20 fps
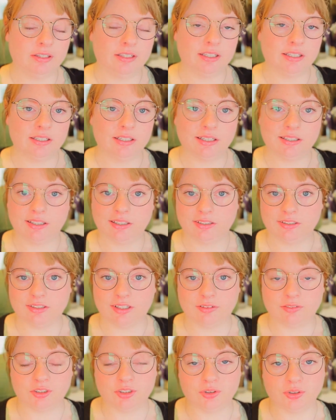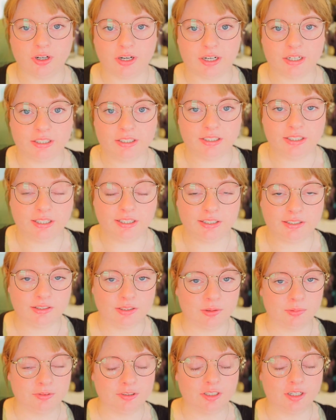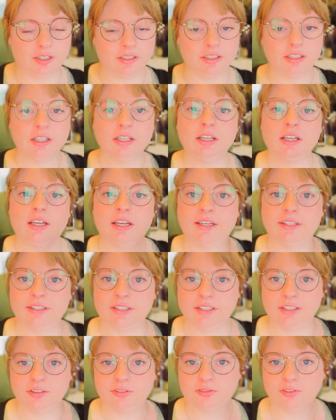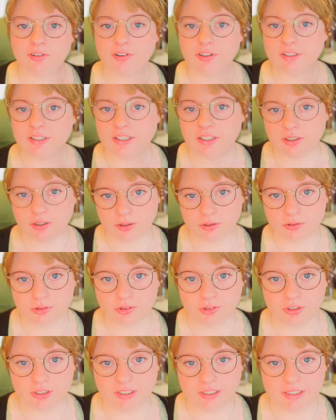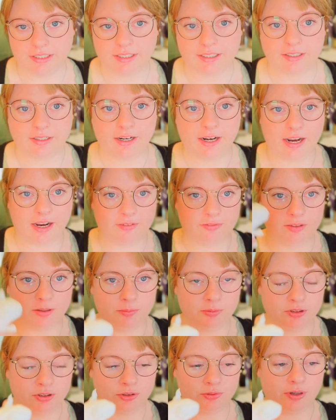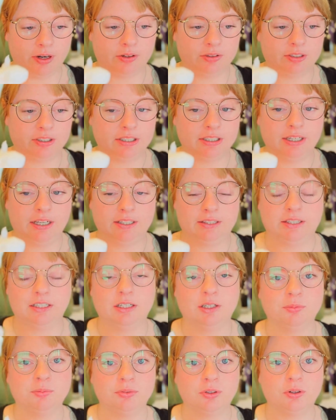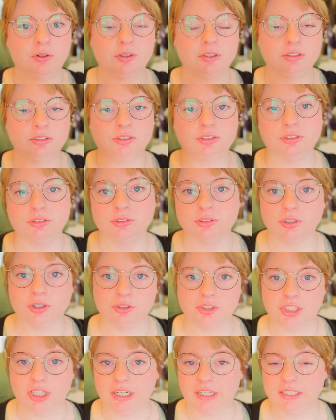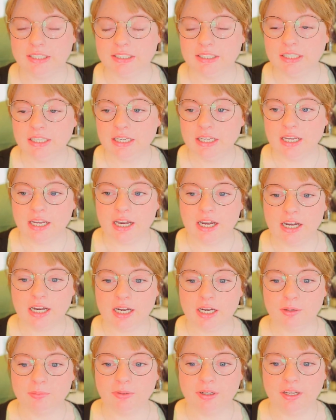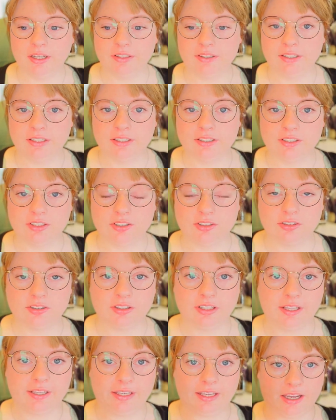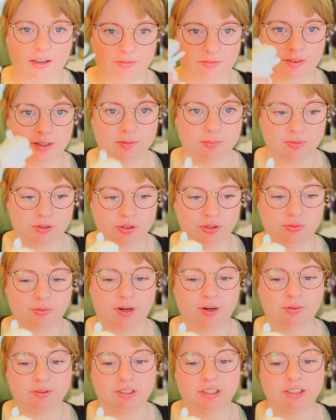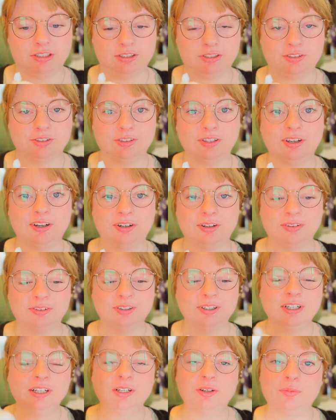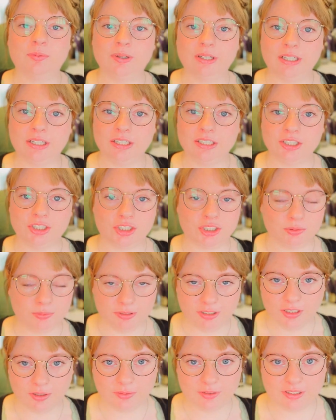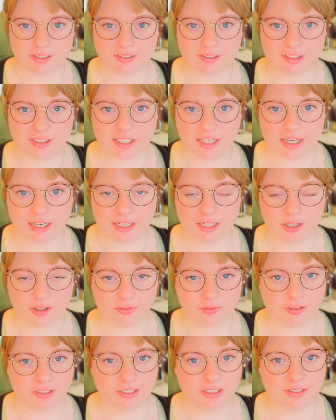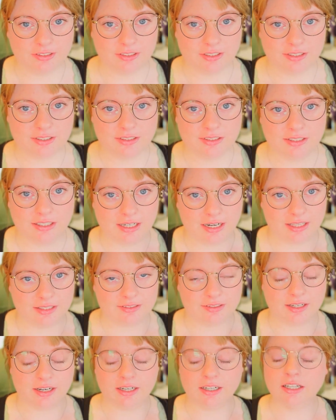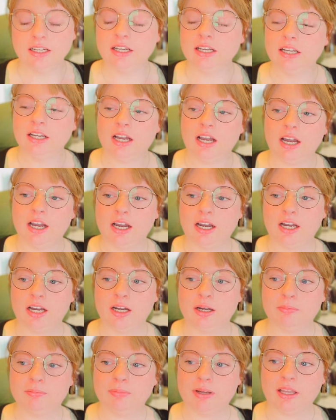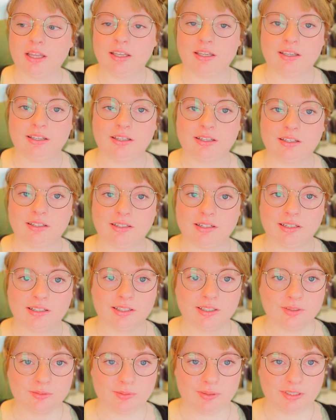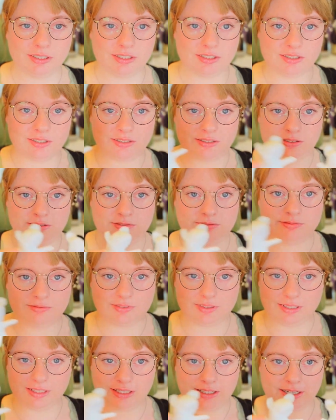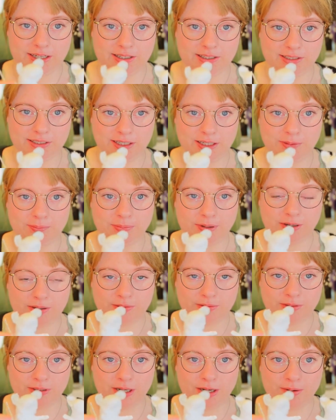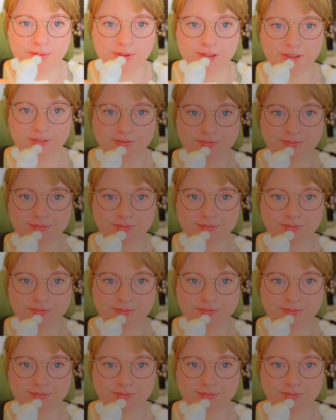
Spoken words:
then they just have to dry and they'll be done. And then for the cauldron that I'm gonna have them surrounding, I think I'm going to crochet it. And then just like have them surround it. So we should be done with this today, hopefully, because it is the last day. And I guess we just gotta keep on going.